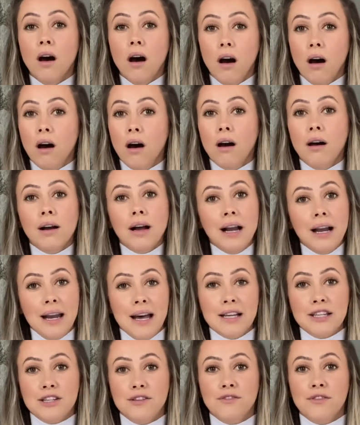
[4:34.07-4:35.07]
are
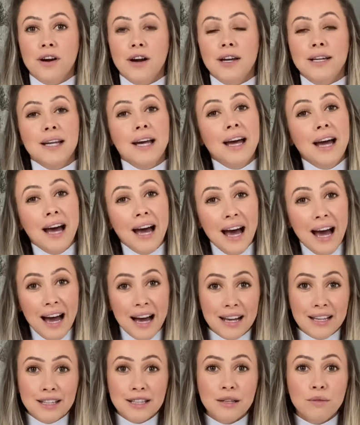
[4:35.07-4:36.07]
classified
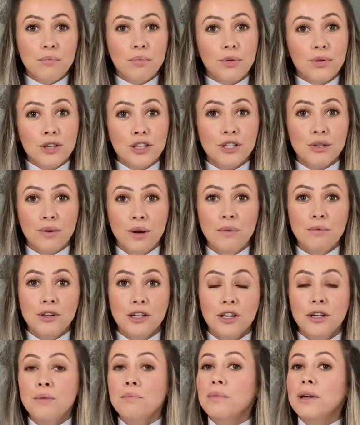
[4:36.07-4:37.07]
as
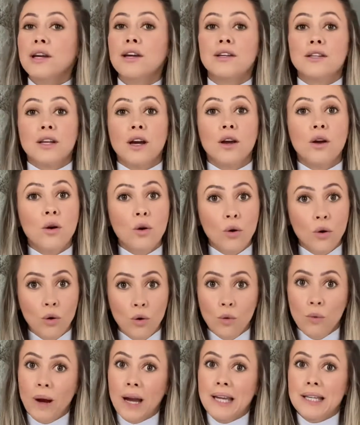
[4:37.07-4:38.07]
prescription because I
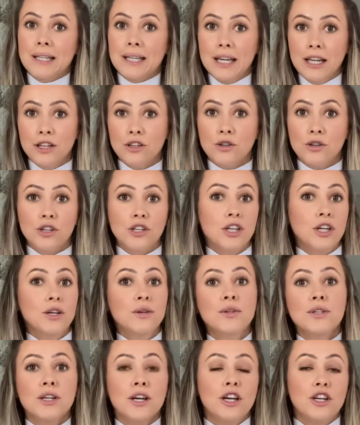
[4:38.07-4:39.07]
always
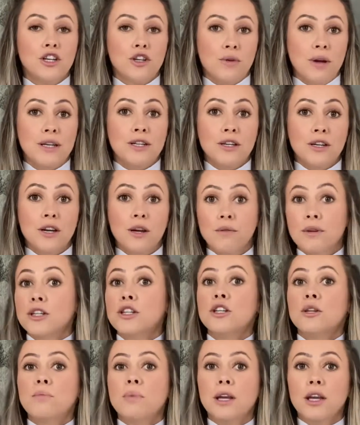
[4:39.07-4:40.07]
introduce a tretinoin
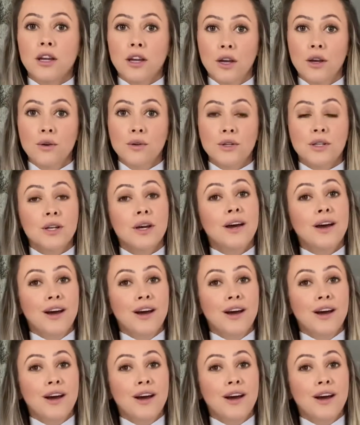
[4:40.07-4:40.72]
to be used